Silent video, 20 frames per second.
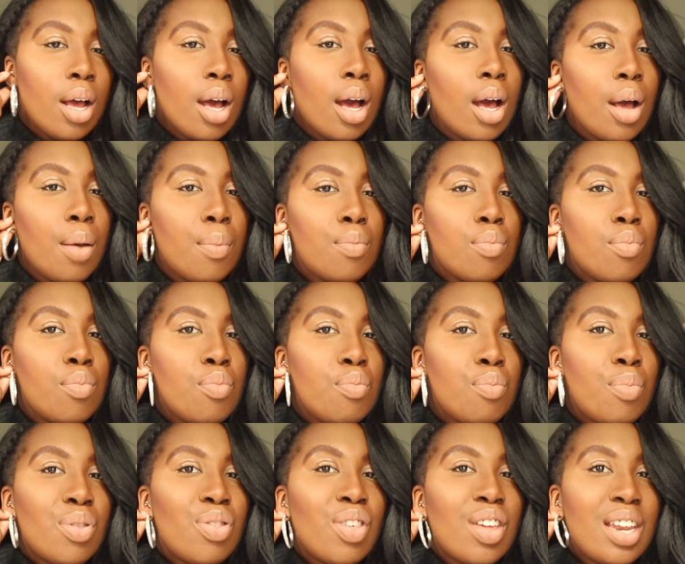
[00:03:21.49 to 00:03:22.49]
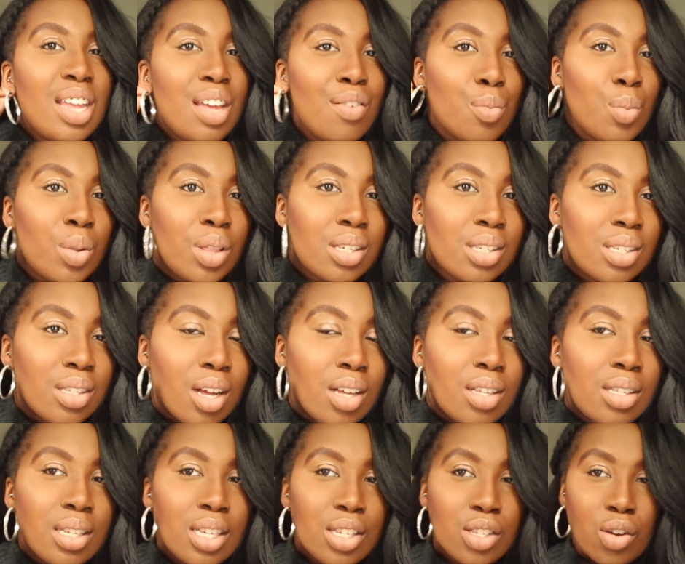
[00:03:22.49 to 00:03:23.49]
but then even with the
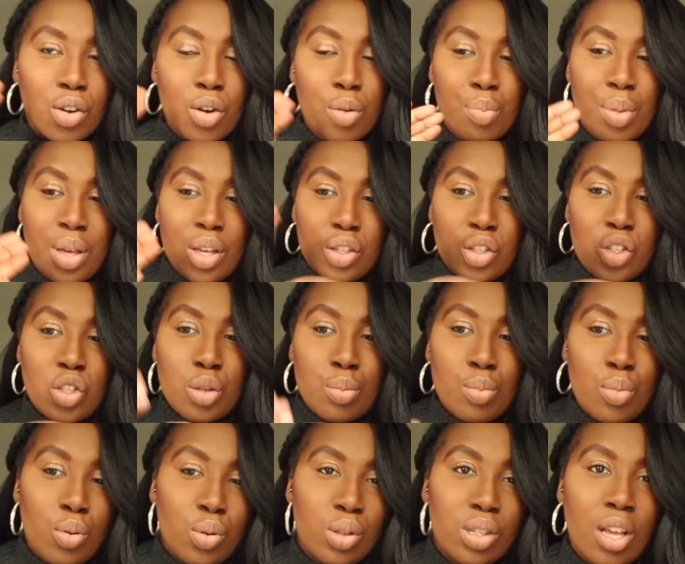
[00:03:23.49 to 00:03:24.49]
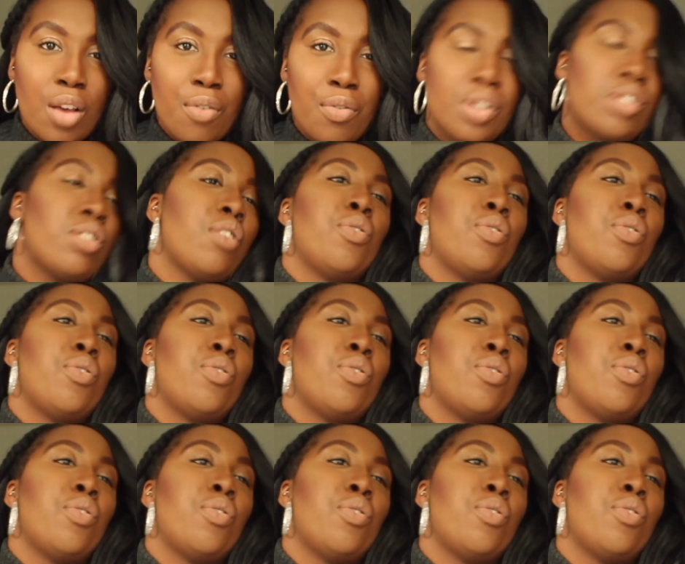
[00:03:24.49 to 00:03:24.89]
studs, it's got to be a smooth surface.